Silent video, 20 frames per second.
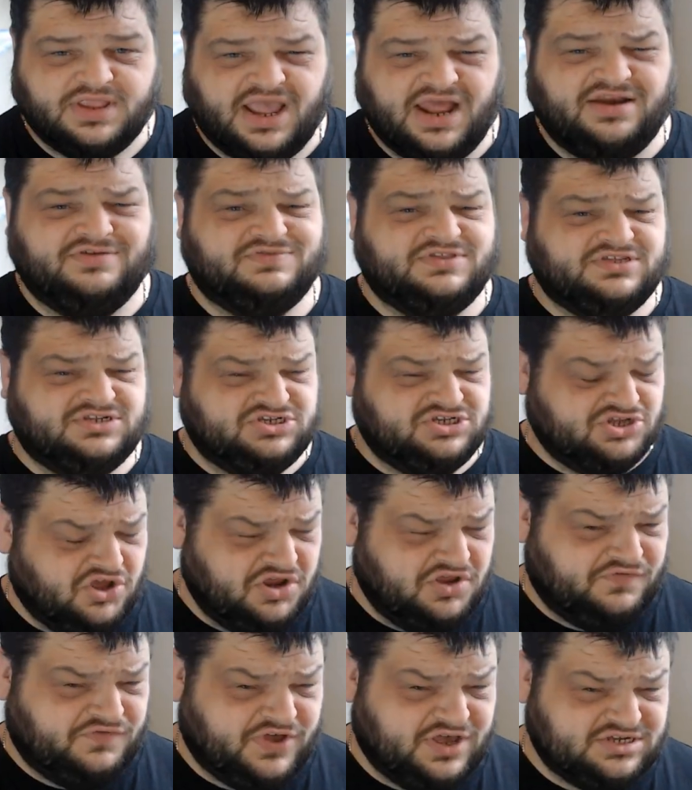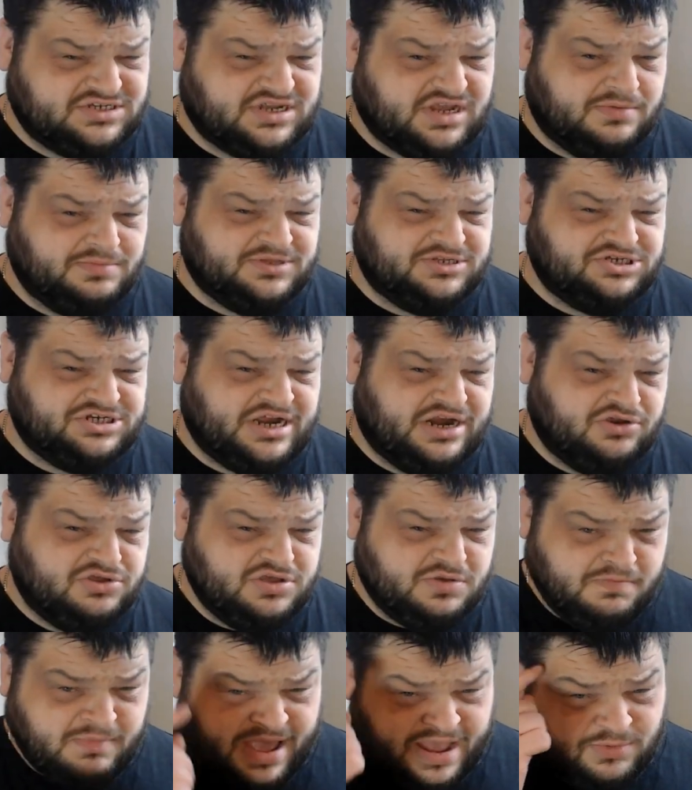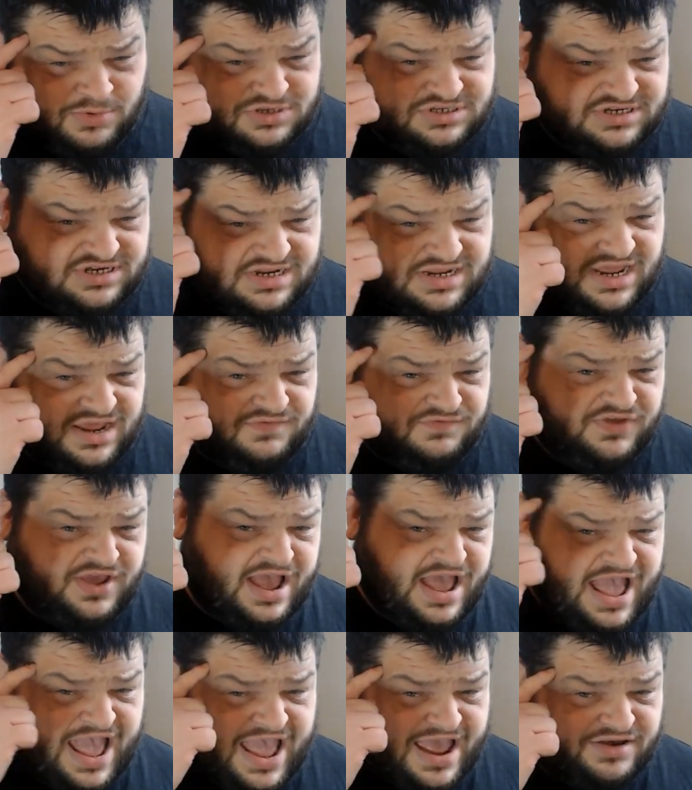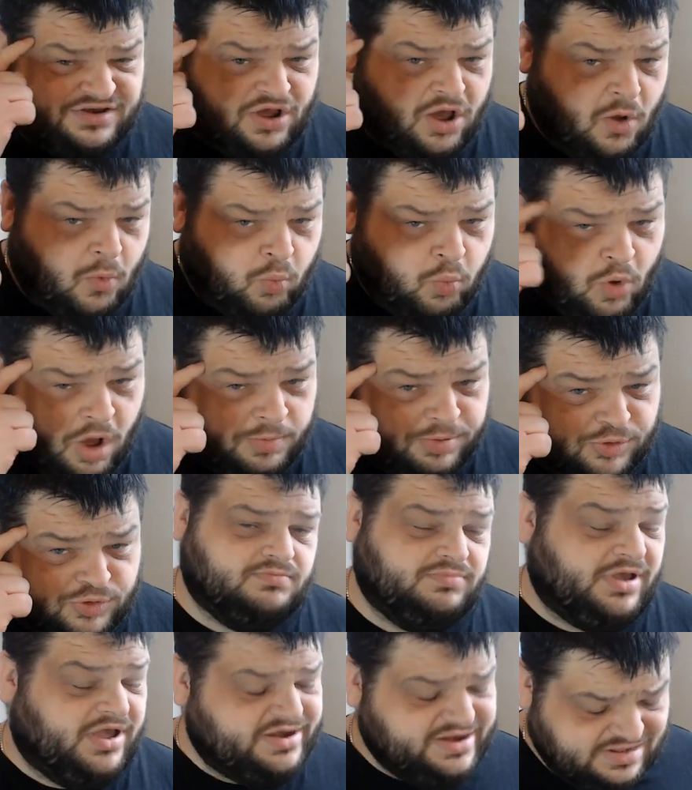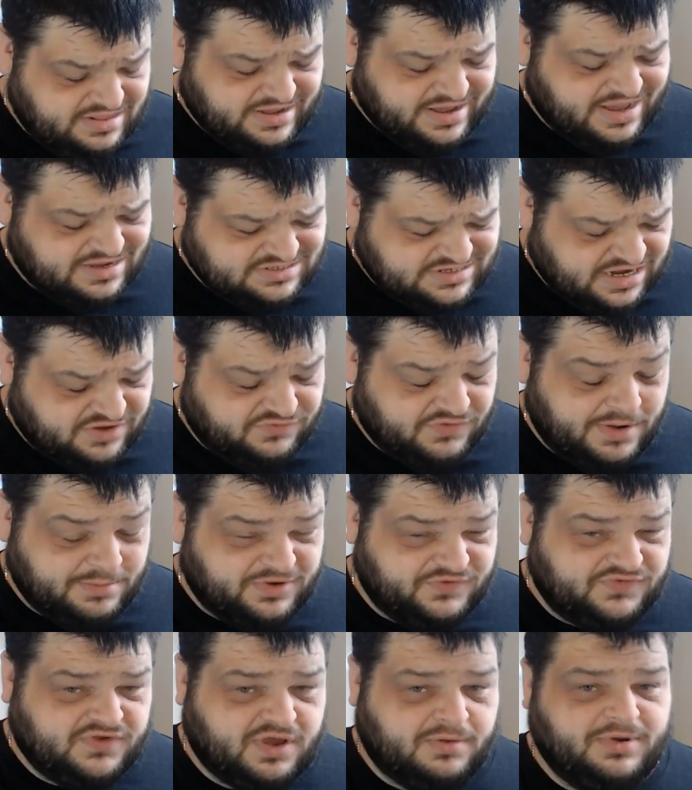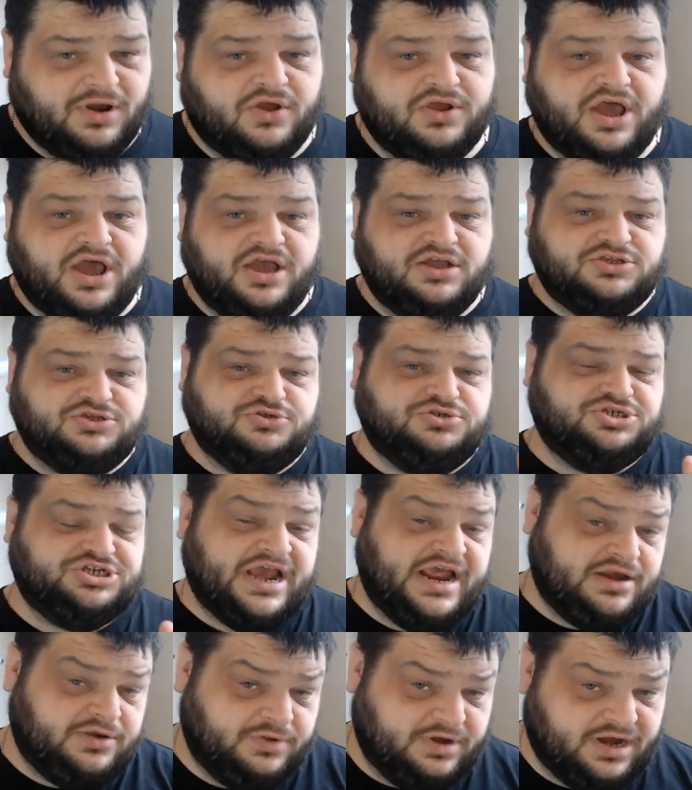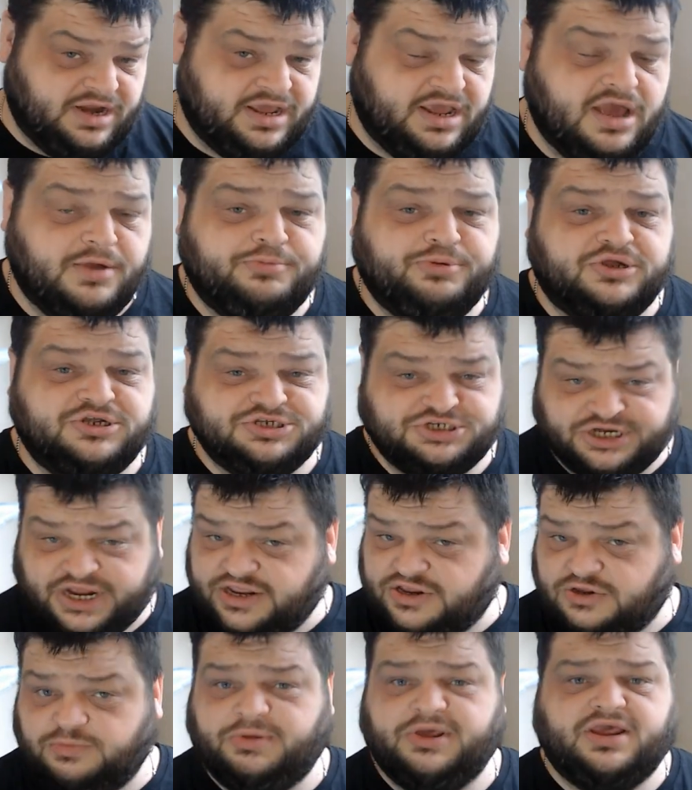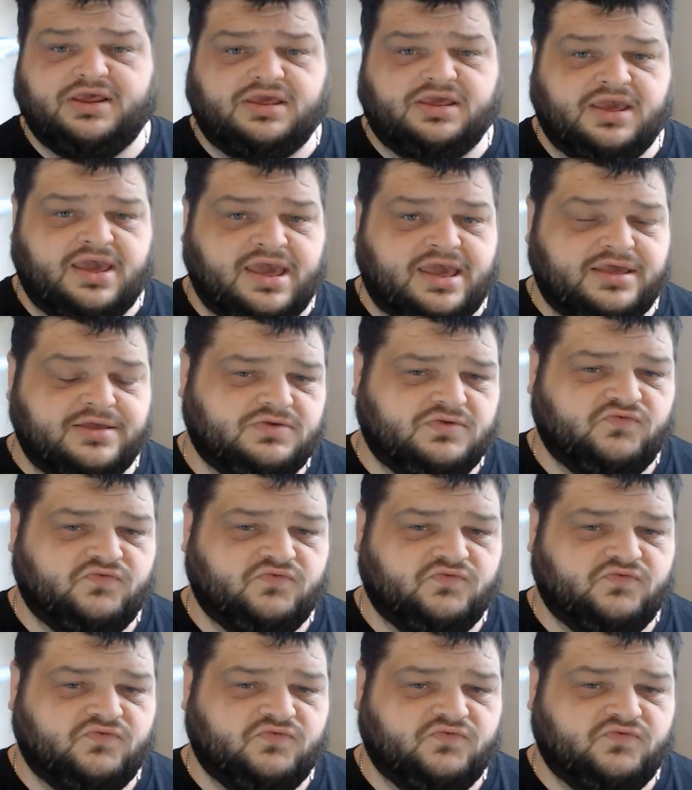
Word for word: And if this is not your first time on the channel, you may want to give your head a wobble. But in either case, thank you very much for coming along. I do genuinely appreciate you being here.